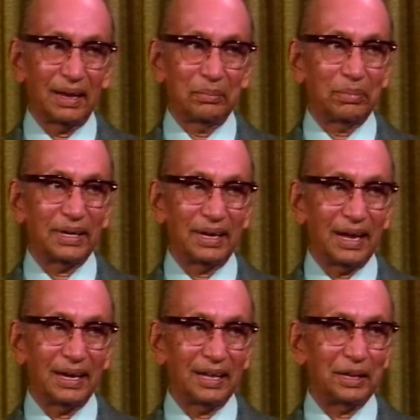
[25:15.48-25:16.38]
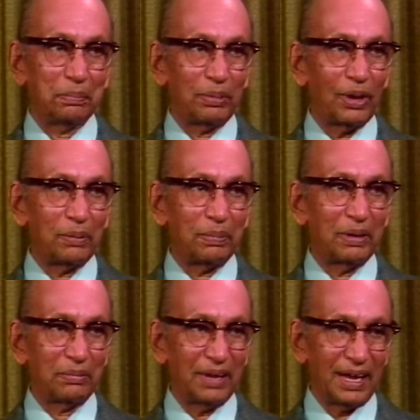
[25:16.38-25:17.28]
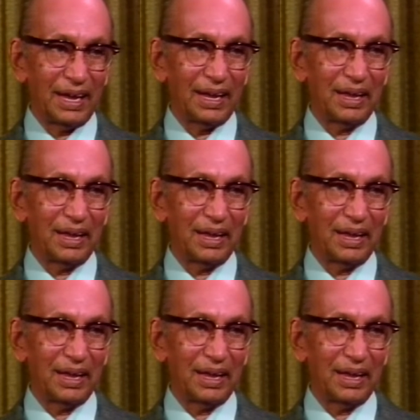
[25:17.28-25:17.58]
but done in the proper way.